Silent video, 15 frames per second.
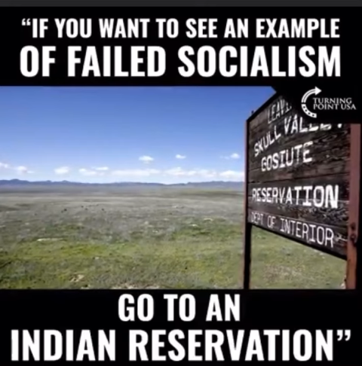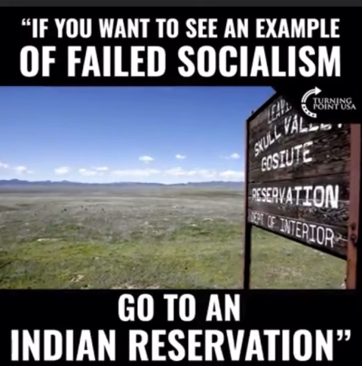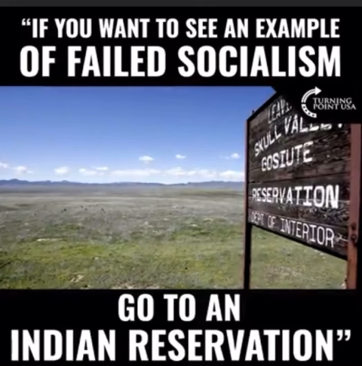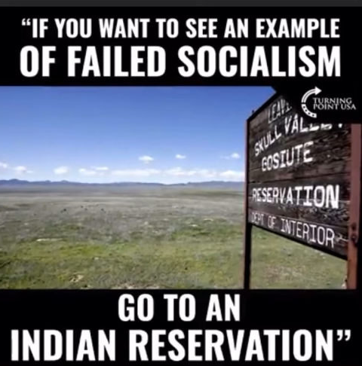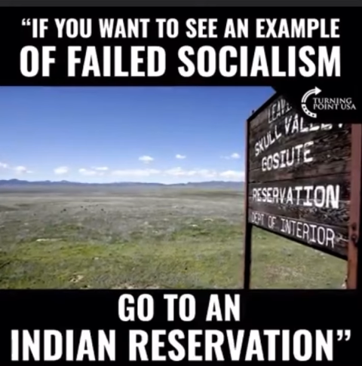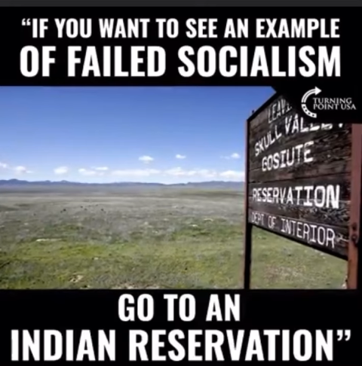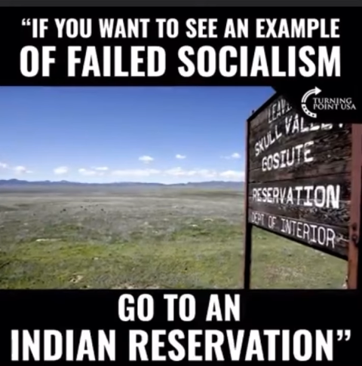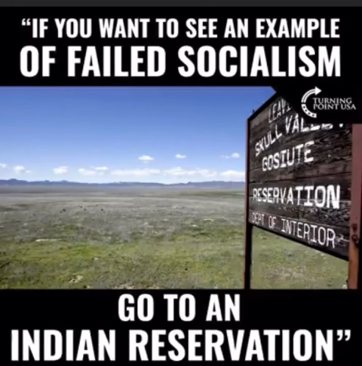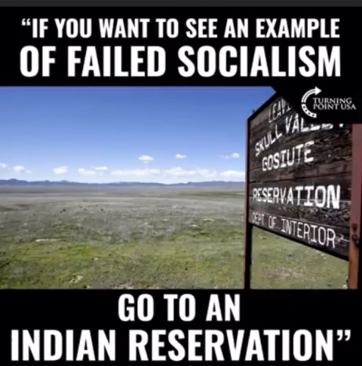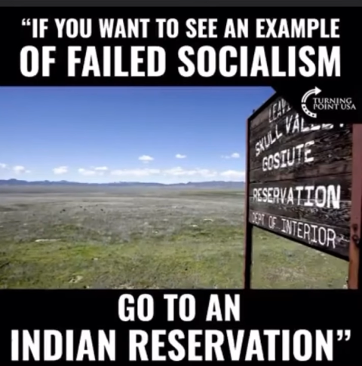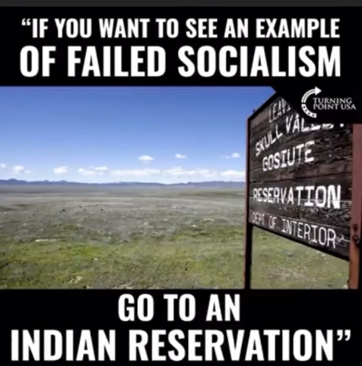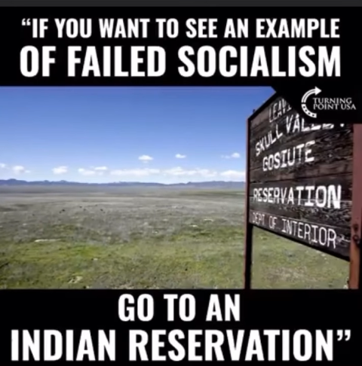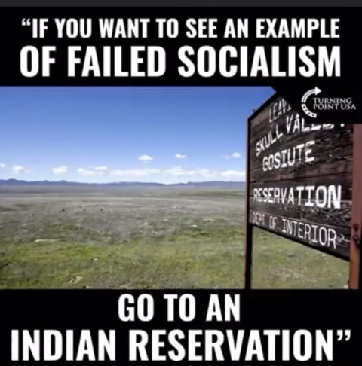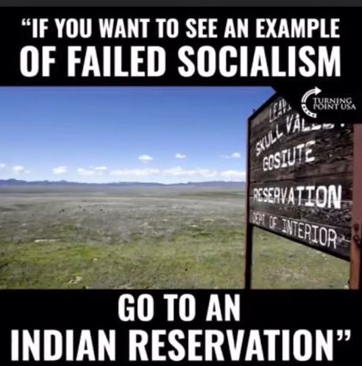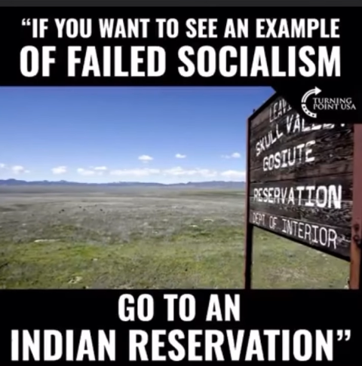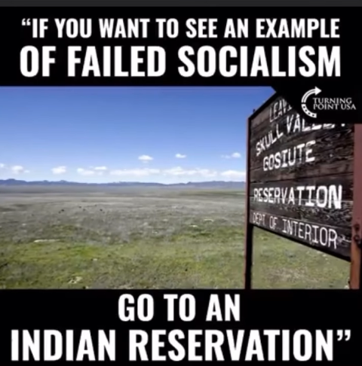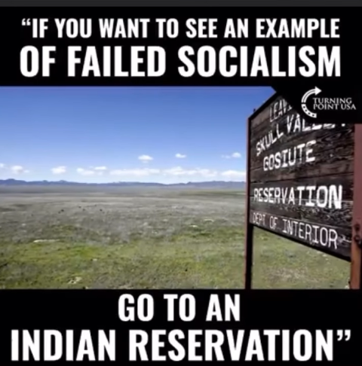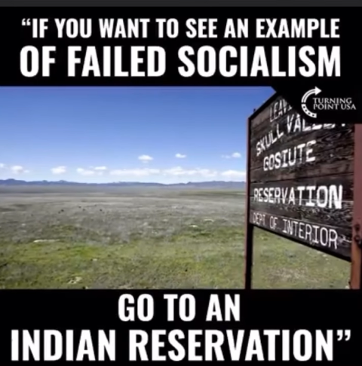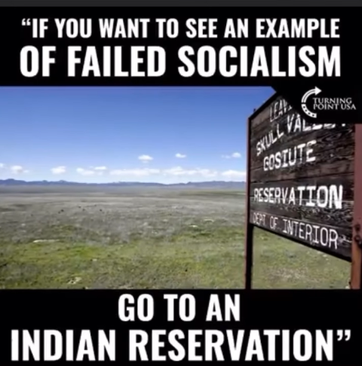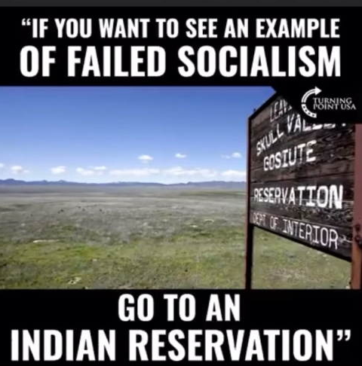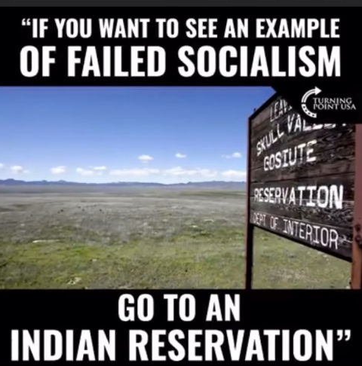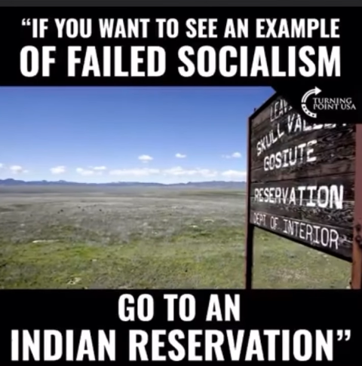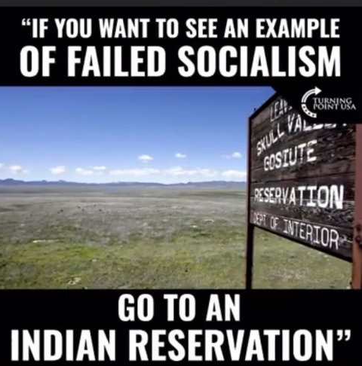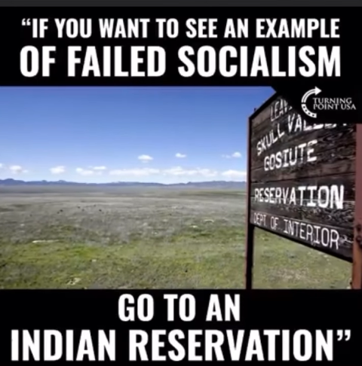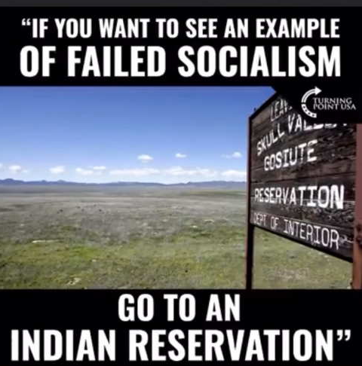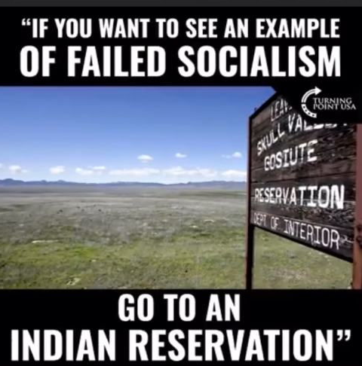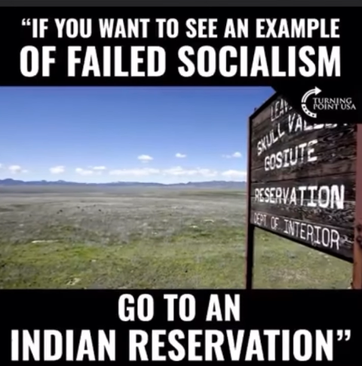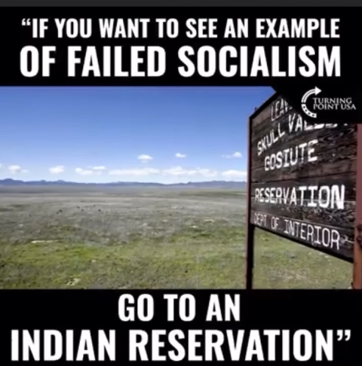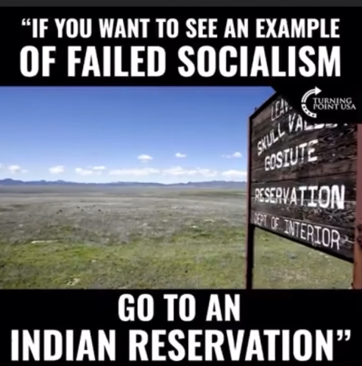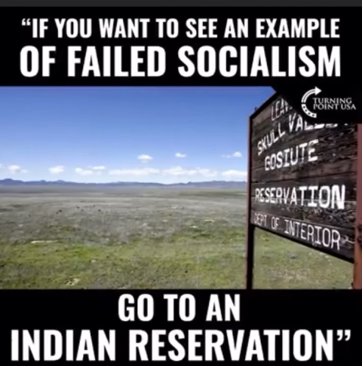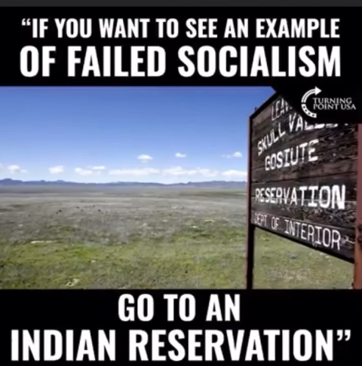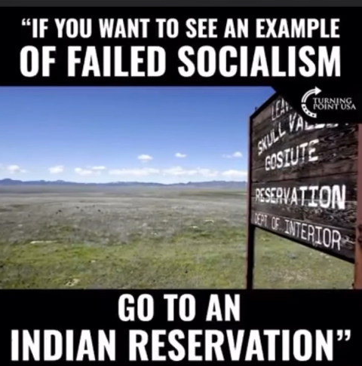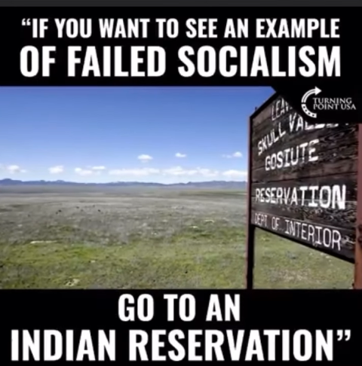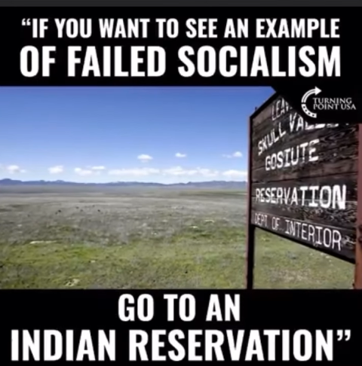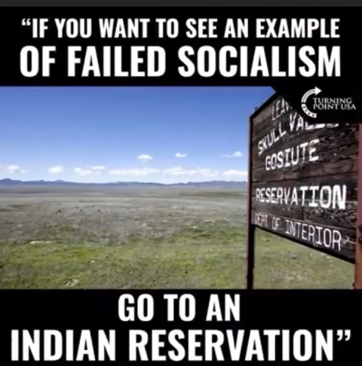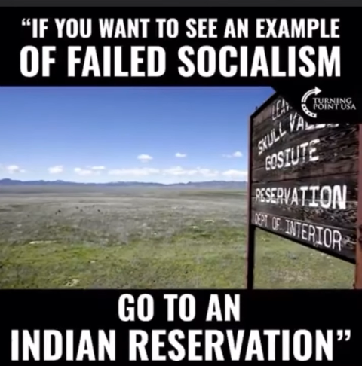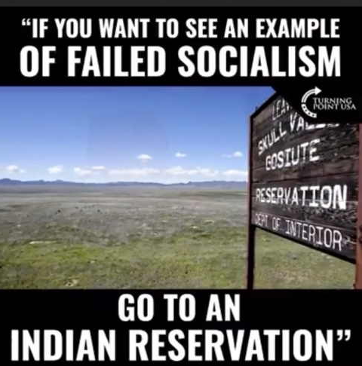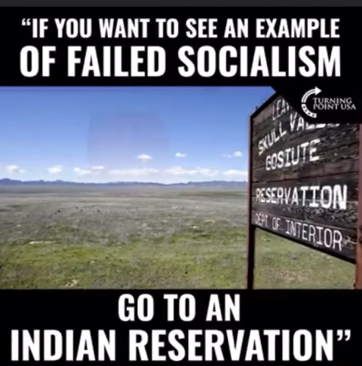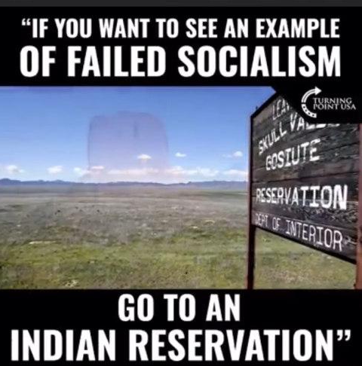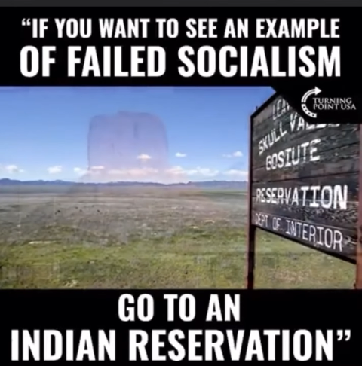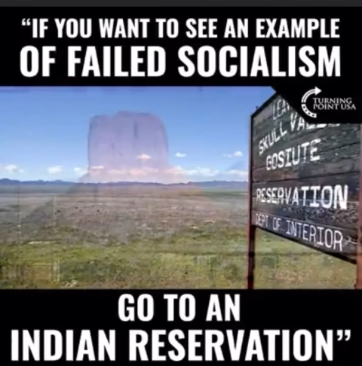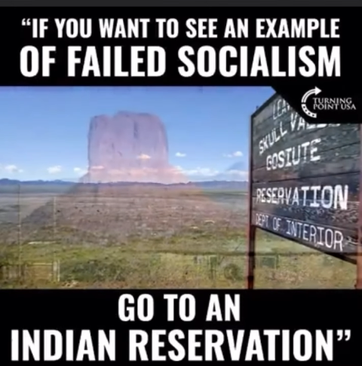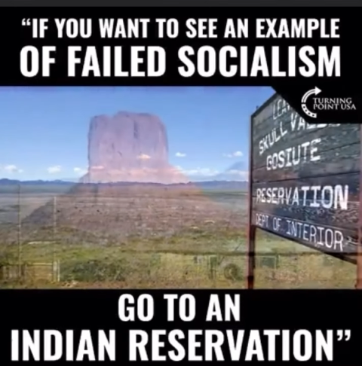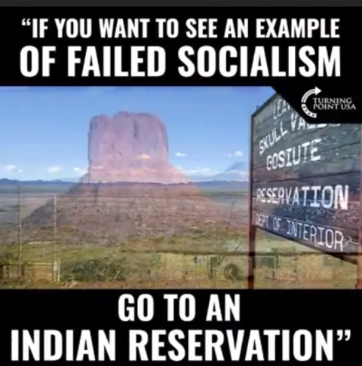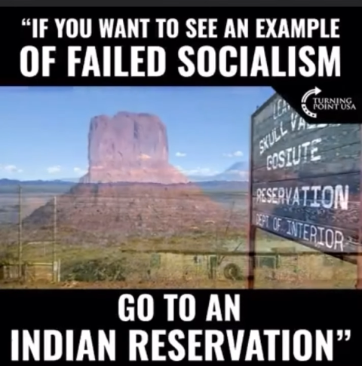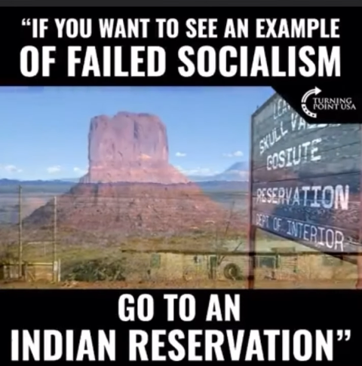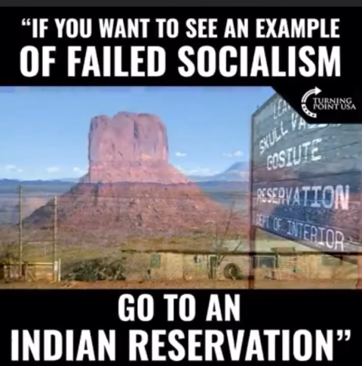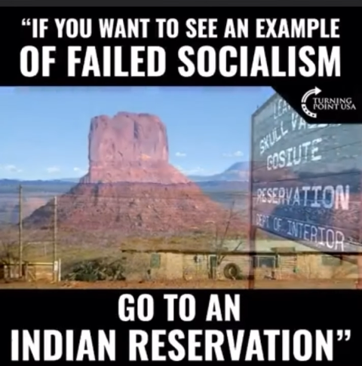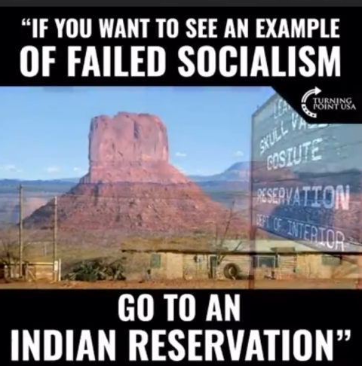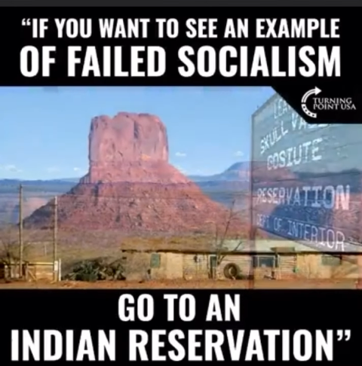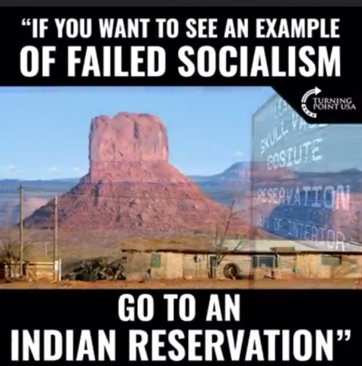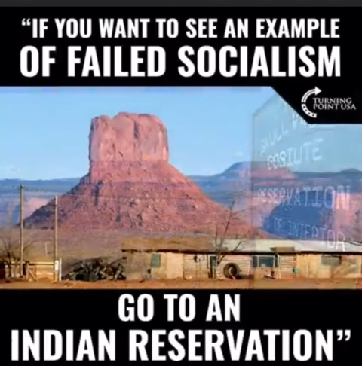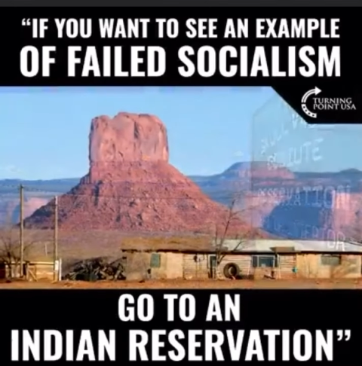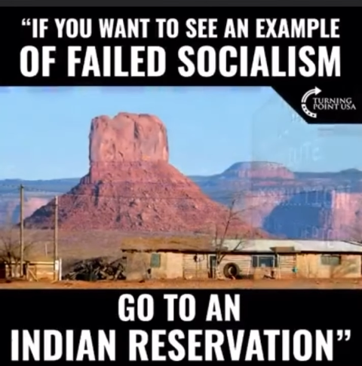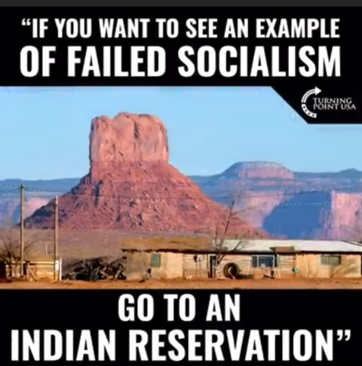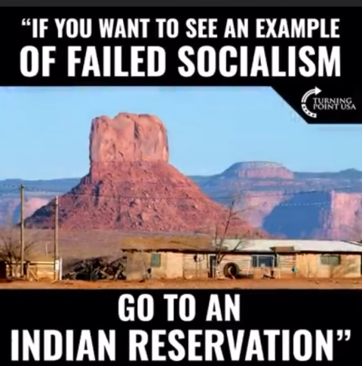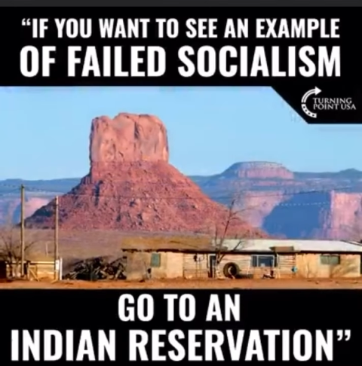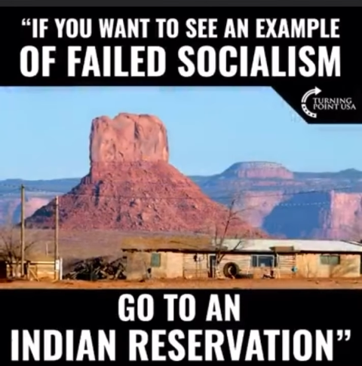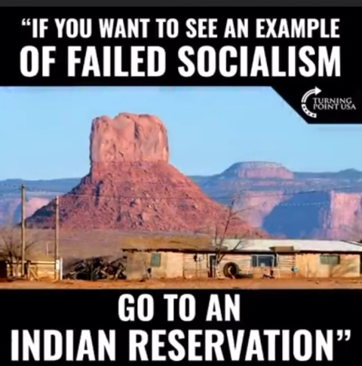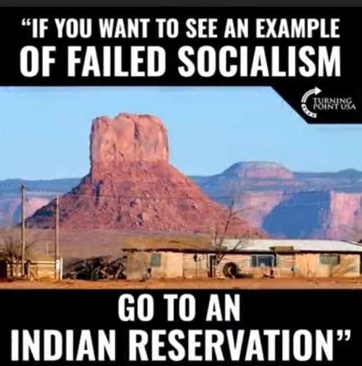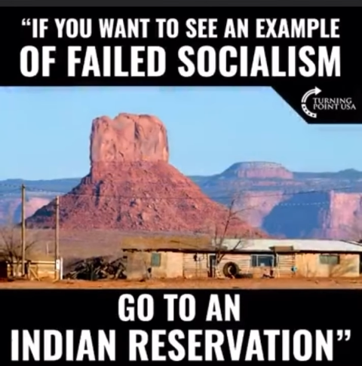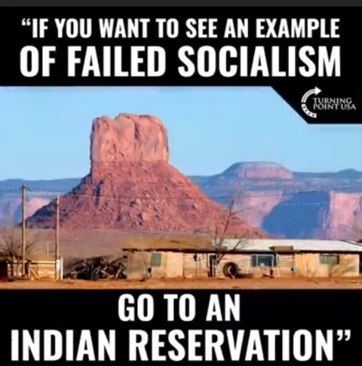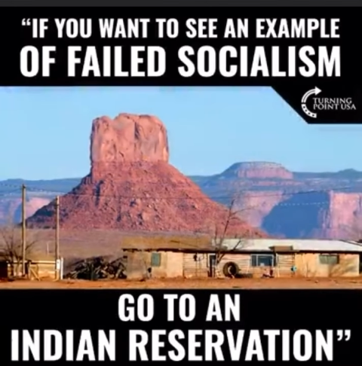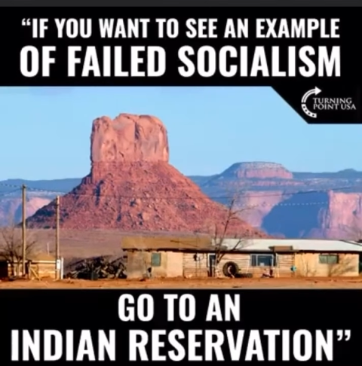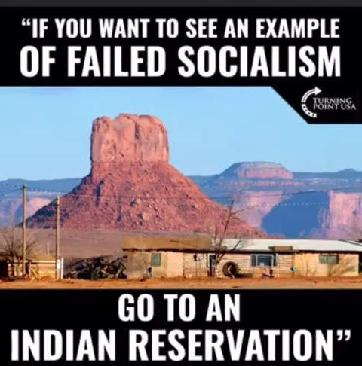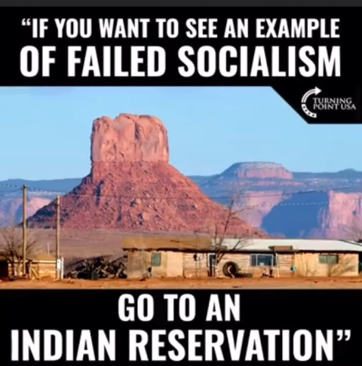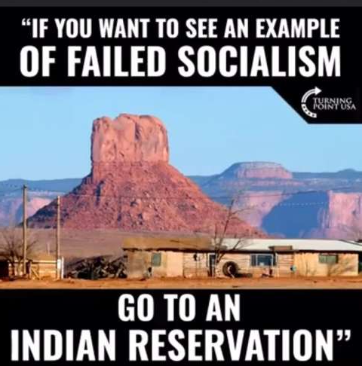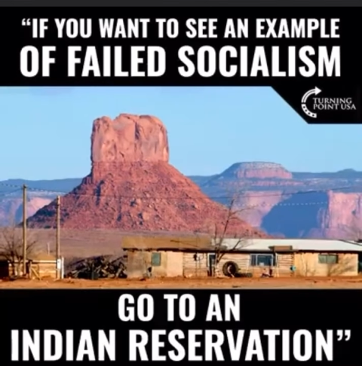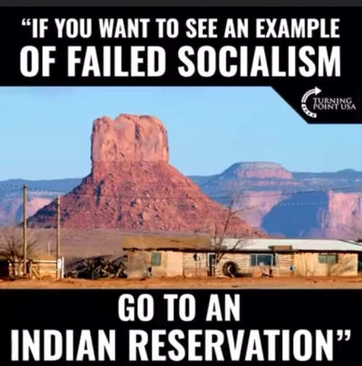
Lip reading: Nobody's mouth can be seen.